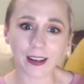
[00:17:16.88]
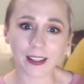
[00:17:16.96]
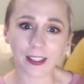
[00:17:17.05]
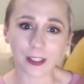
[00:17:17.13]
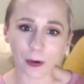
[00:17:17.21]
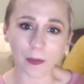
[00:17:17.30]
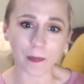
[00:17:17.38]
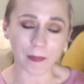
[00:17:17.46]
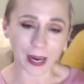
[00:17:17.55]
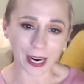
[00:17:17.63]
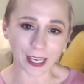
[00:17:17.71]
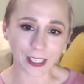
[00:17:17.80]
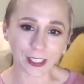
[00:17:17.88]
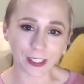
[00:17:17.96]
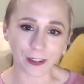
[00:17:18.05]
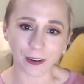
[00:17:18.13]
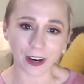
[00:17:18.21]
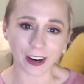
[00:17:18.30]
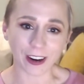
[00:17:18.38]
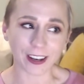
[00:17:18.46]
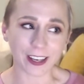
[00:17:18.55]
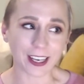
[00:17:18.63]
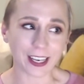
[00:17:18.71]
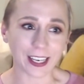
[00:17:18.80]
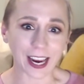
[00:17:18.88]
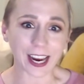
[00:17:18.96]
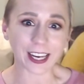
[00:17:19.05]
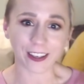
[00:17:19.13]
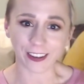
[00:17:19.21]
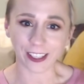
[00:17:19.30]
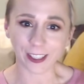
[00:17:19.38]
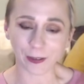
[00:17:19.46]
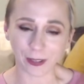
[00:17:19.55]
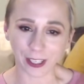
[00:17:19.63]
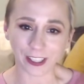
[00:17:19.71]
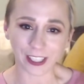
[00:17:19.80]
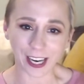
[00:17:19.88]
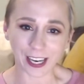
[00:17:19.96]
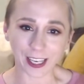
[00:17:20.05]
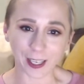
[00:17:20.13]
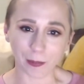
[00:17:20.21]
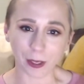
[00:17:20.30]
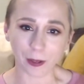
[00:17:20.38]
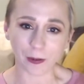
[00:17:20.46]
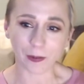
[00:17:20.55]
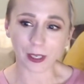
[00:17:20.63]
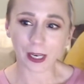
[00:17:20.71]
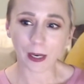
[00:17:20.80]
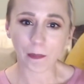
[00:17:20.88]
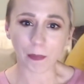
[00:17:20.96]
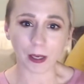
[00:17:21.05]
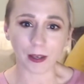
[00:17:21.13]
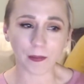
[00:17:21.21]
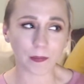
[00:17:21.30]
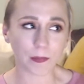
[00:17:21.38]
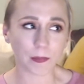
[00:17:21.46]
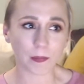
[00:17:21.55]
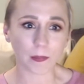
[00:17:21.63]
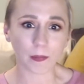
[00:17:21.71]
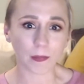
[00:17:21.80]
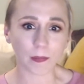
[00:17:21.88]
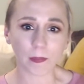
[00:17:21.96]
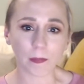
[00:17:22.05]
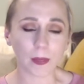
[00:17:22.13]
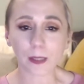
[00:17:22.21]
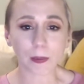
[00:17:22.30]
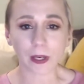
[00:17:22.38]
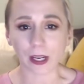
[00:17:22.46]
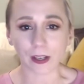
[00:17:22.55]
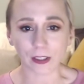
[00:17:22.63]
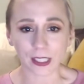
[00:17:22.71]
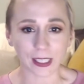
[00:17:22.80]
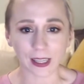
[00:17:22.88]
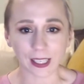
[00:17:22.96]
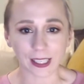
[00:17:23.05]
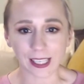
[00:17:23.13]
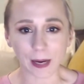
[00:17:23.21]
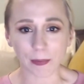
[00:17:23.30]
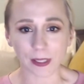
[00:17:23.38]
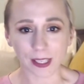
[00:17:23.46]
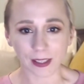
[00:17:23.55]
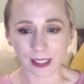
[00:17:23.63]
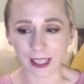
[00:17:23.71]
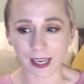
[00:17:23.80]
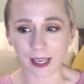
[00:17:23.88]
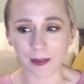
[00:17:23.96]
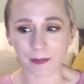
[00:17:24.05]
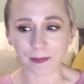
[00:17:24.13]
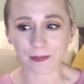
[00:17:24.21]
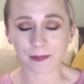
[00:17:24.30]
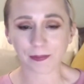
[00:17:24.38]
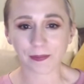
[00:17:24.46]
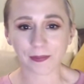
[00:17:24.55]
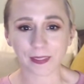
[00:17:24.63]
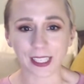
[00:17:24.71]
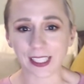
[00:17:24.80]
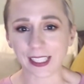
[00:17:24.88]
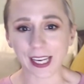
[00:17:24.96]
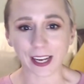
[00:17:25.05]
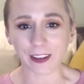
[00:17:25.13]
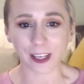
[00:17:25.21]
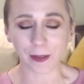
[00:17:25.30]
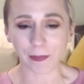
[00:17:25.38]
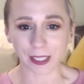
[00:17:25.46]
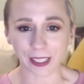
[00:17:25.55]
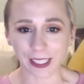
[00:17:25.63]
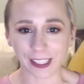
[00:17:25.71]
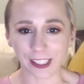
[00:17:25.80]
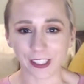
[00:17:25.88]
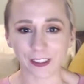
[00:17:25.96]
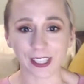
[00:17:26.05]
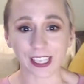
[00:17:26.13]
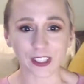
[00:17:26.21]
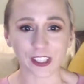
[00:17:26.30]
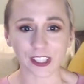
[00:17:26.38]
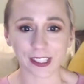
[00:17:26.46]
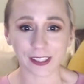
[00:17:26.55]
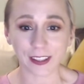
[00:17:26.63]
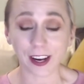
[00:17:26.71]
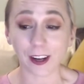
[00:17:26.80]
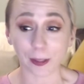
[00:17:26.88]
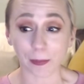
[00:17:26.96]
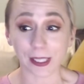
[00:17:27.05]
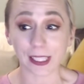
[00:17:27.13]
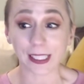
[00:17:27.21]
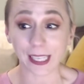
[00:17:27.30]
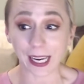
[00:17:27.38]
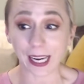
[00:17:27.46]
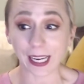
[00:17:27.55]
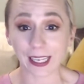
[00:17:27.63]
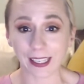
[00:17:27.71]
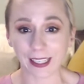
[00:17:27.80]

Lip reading: don't match or are inaccurate to what you're talking about. But mispronouncing things happens all the time. That's not a credibility issue. That's just called a mistake.